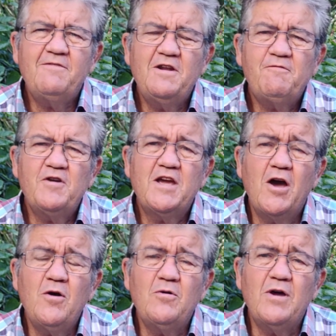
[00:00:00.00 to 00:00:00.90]
even if we
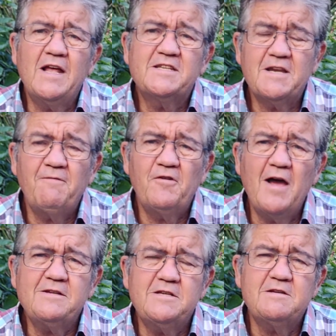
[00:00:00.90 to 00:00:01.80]
go and suffer
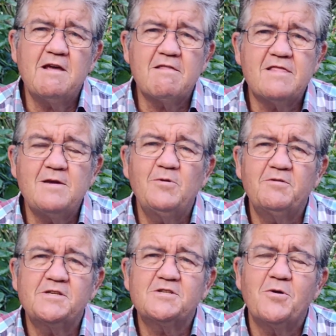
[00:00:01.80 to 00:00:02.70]
unto death, he will
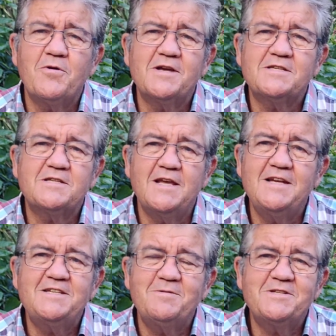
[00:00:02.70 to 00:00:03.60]
restore us
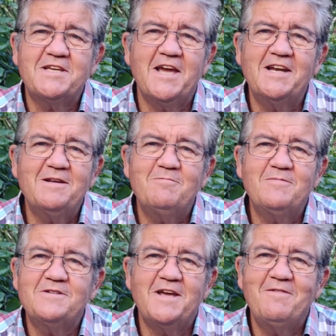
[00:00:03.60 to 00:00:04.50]
into his
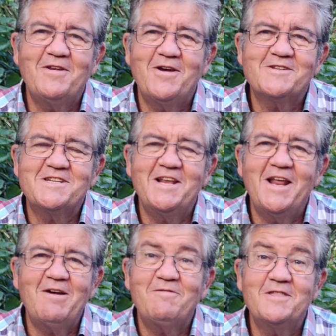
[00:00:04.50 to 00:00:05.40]
kingdom to everlasting
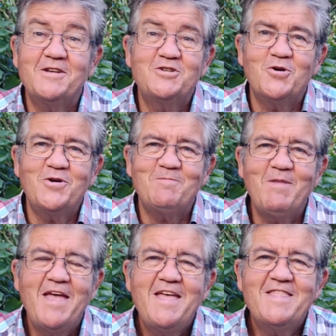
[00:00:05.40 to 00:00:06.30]
life and the joy
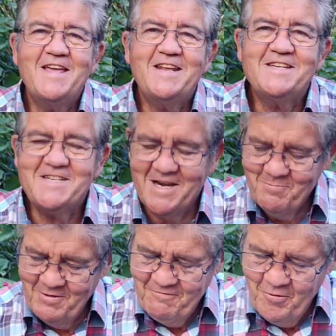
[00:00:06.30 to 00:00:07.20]
that he
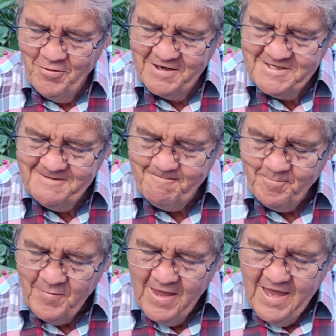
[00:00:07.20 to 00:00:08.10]
set before us.
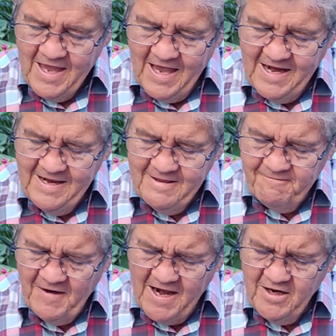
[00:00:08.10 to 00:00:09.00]
And the
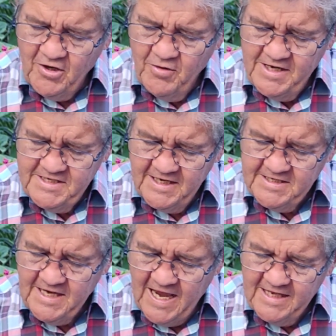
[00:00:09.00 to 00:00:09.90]
final
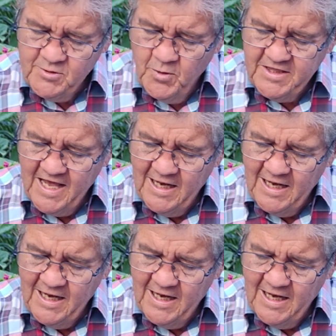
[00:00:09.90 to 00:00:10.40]
greetings, he adds, with